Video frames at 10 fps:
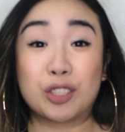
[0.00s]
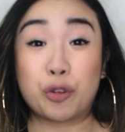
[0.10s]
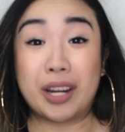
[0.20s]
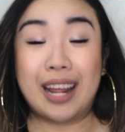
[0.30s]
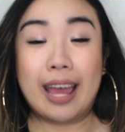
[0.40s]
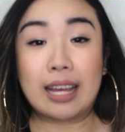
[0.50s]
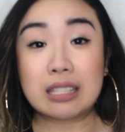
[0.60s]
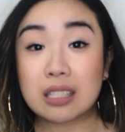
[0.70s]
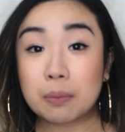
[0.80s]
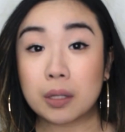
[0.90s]
create
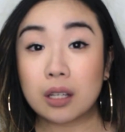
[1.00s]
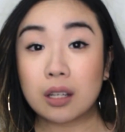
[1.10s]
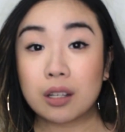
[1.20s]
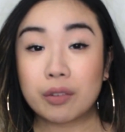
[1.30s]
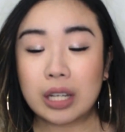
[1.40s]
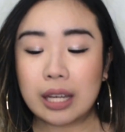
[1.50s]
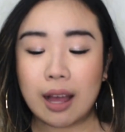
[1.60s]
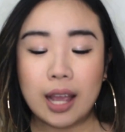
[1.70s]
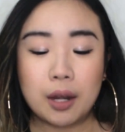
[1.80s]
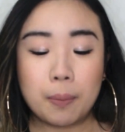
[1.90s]
eczema of any
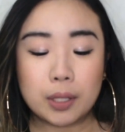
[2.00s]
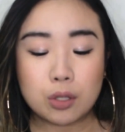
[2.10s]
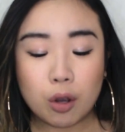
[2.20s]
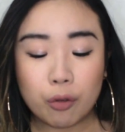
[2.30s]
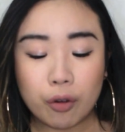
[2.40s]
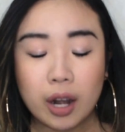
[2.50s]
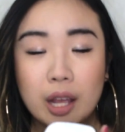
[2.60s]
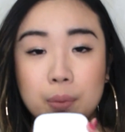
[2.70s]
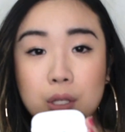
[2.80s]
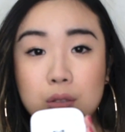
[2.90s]
kind. But so far
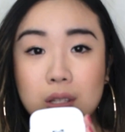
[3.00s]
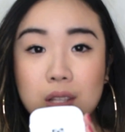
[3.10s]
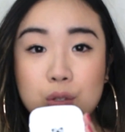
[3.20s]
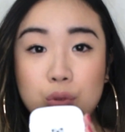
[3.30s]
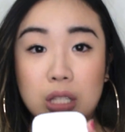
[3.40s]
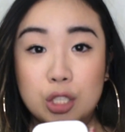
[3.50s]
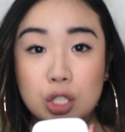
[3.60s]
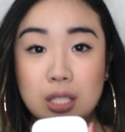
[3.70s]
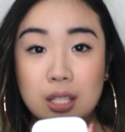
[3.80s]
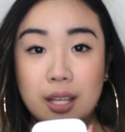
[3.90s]
I've been using this
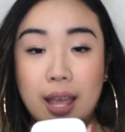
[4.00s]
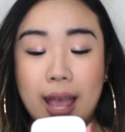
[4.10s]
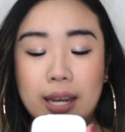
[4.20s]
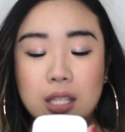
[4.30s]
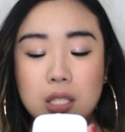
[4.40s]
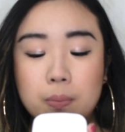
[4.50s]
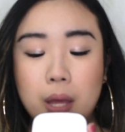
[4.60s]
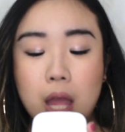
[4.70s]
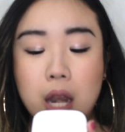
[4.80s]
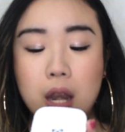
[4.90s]
religiously and it's
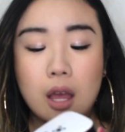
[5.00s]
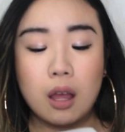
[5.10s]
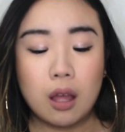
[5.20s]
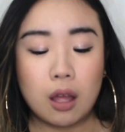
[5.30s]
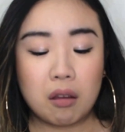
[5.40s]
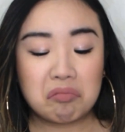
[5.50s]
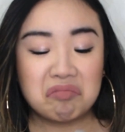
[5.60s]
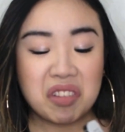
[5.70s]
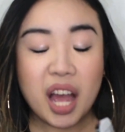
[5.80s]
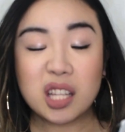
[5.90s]
been
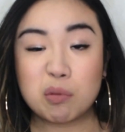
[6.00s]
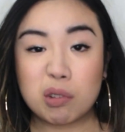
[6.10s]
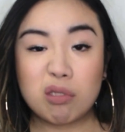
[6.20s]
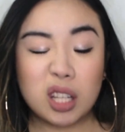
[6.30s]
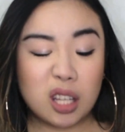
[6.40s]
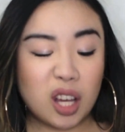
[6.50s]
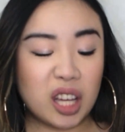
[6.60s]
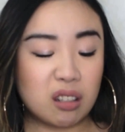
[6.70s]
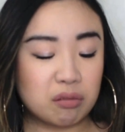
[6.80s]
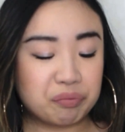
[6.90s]
really
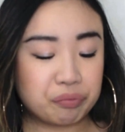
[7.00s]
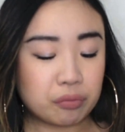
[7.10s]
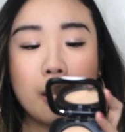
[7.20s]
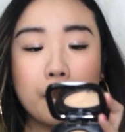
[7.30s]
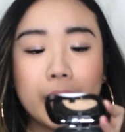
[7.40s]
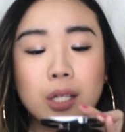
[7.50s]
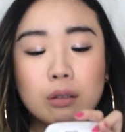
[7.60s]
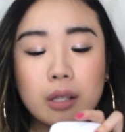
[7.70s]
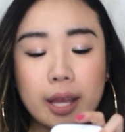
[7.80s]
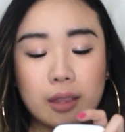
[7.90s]
good. But I
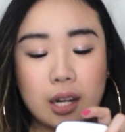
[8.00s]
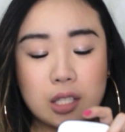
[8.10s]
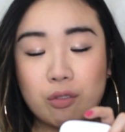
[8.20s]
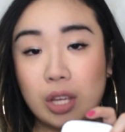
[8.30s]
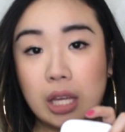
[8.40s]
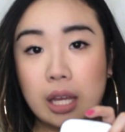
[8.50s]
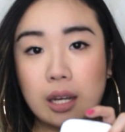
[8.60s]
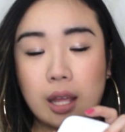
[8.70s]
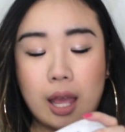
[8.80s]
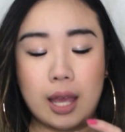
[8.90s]
do like that it's
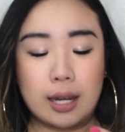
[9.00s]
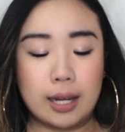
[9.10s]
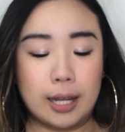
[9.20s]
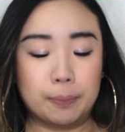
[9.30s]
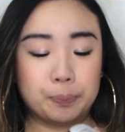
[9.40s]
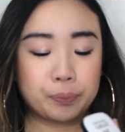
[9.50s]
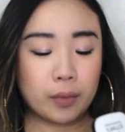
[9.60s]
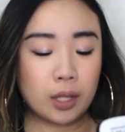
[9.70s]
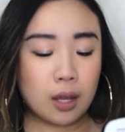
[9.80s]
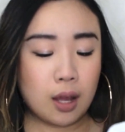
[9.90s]
vegan, and
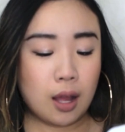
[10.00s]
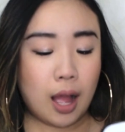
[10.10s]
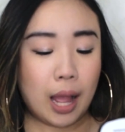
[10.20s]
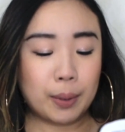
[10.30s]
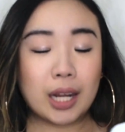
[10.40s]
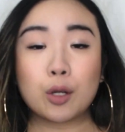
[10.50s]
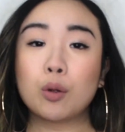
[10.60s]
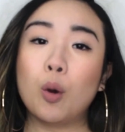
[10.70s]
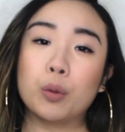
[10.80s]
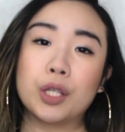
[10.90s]
I mean, I
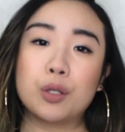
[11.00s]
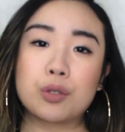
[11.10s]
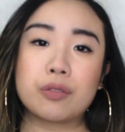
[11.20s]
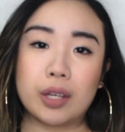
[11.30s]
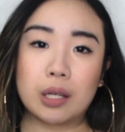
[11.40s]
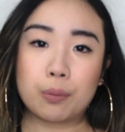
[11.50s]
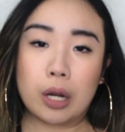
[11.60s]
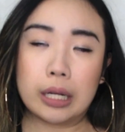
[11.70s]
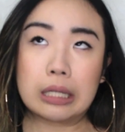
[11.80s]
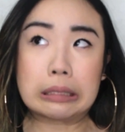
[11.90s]
don't only use vegan
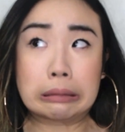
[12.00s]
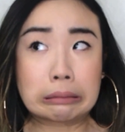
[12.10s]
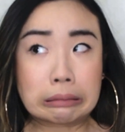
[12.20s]
products.